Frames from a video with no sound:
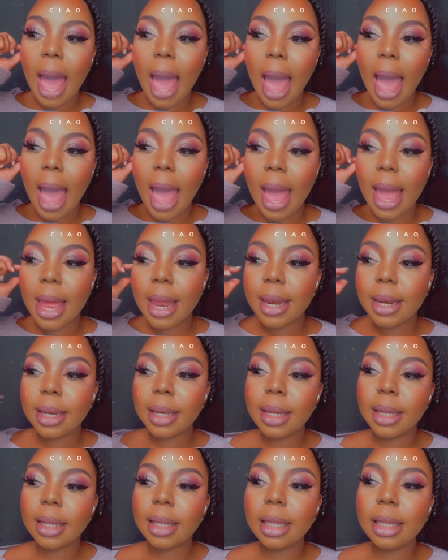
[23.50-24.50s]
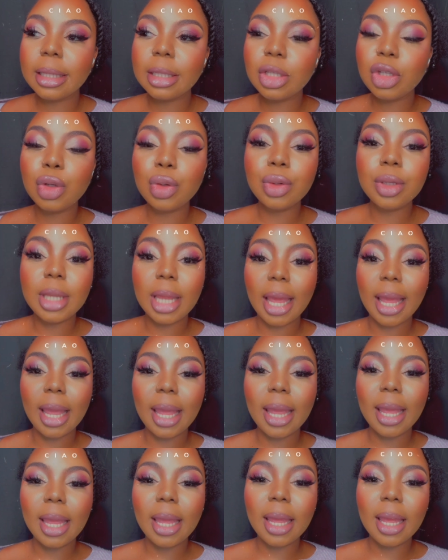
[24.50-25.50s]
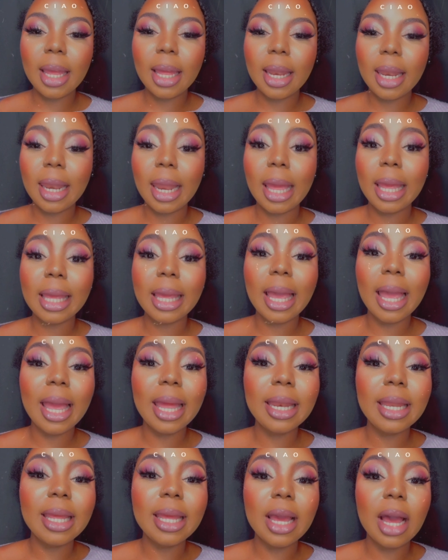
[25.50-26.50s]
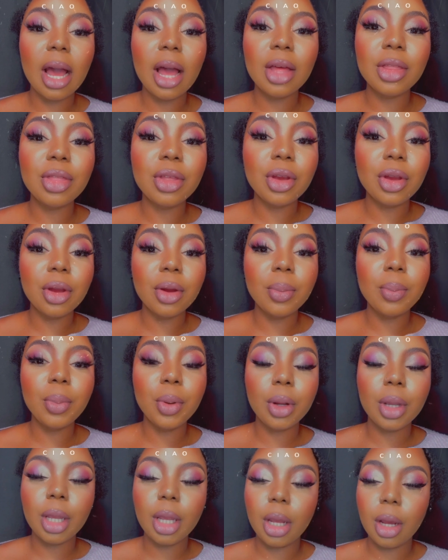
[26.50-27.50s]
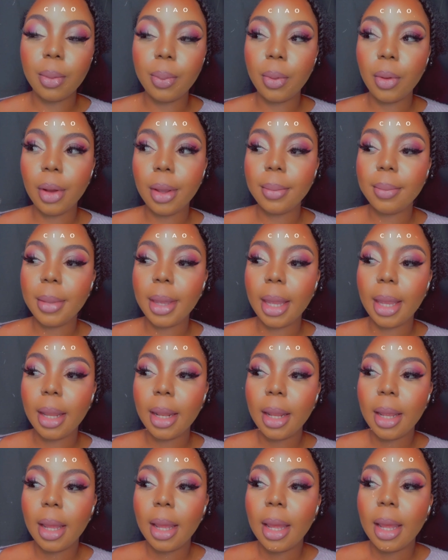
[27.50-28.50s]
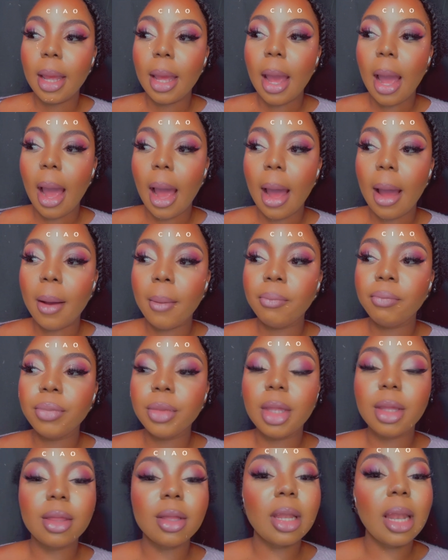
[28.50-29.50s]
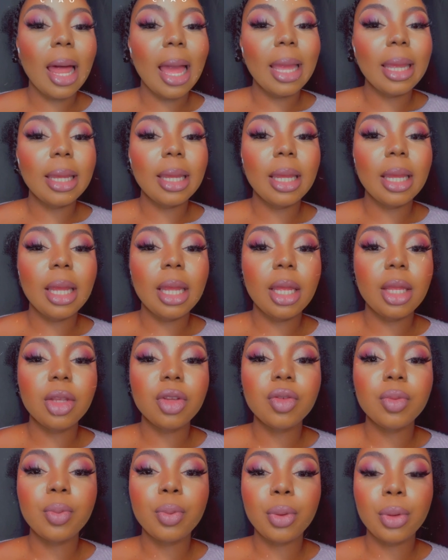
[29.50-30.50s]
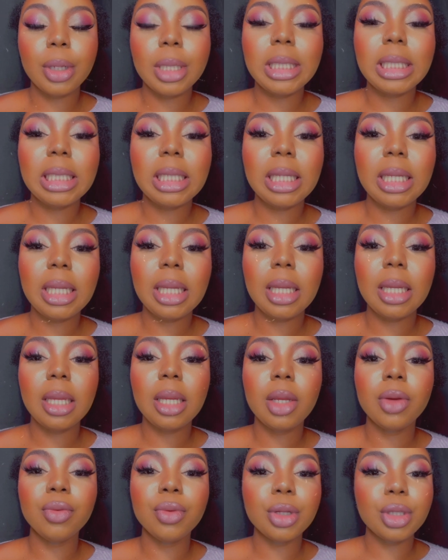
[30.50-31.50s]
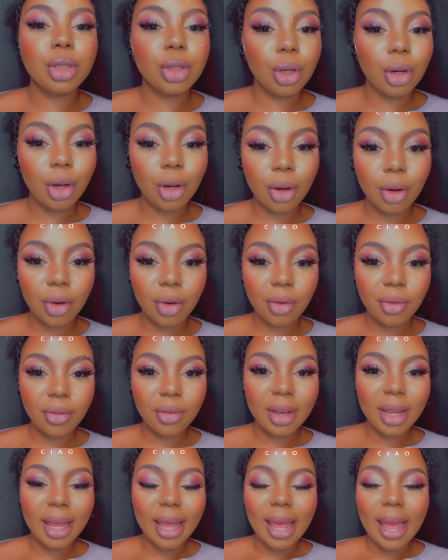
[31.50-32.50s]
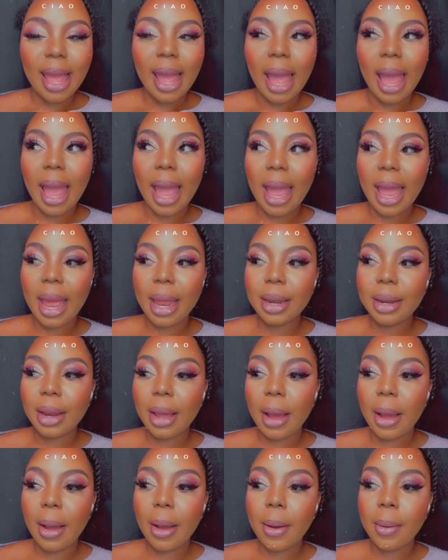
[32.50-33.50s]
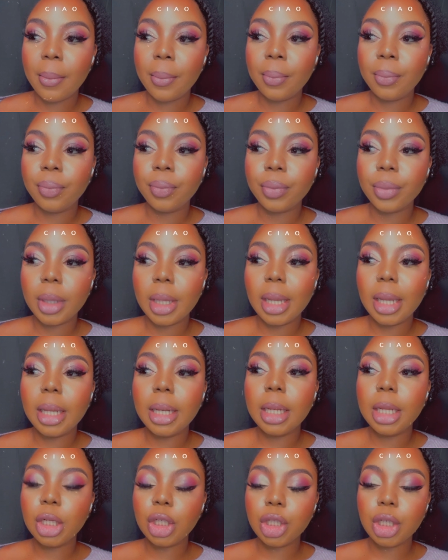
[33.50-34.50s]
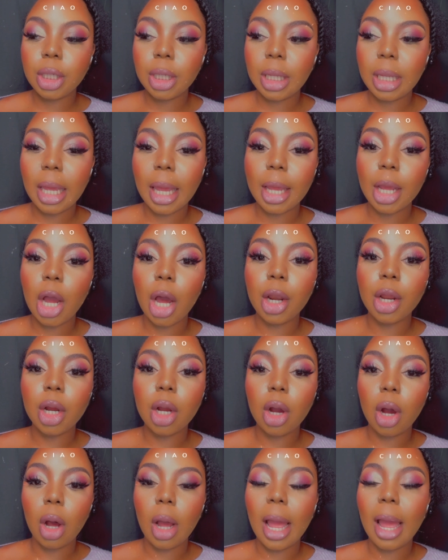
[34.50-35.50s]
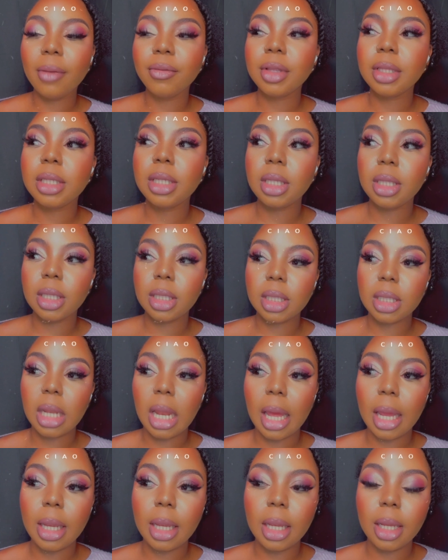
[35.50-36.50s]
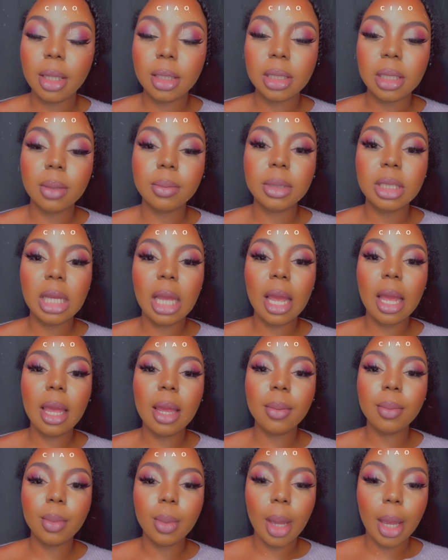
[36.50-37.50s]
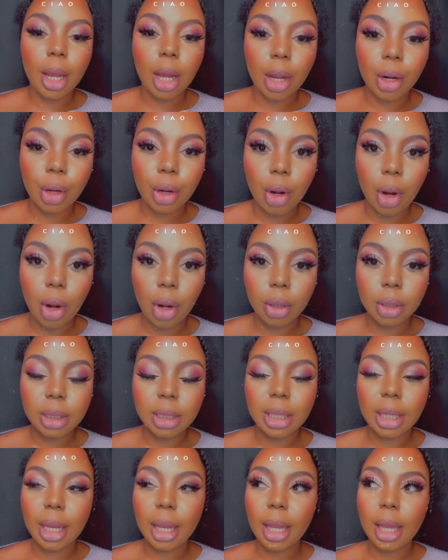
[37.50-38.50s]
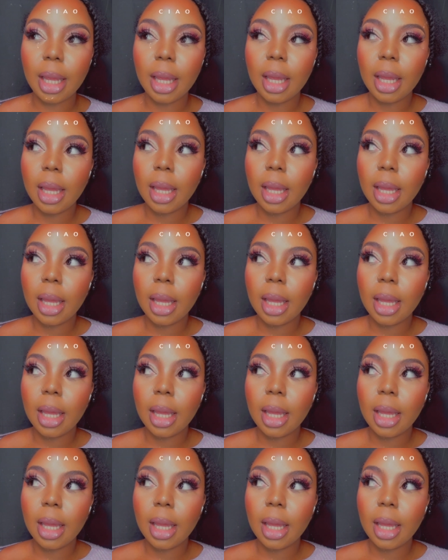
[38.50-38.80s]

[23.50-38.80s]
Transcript: And today, like any other booking appointment, um, this client is pretty reserved, and um, initially I got a call. I haven't seen this client in some time. I got a call today,